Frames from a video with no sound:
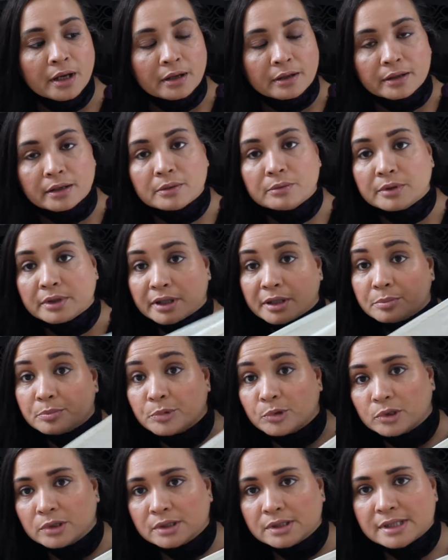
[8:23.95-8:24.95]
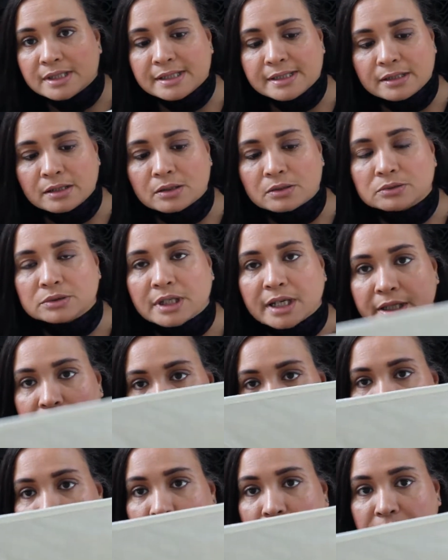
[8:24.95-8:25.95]
Then when I pull this out, I
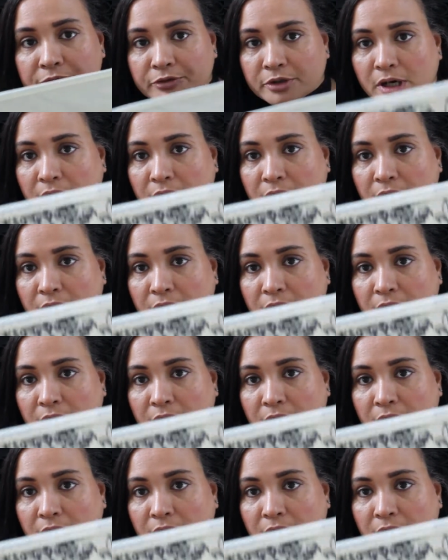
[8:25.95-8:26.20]
know I've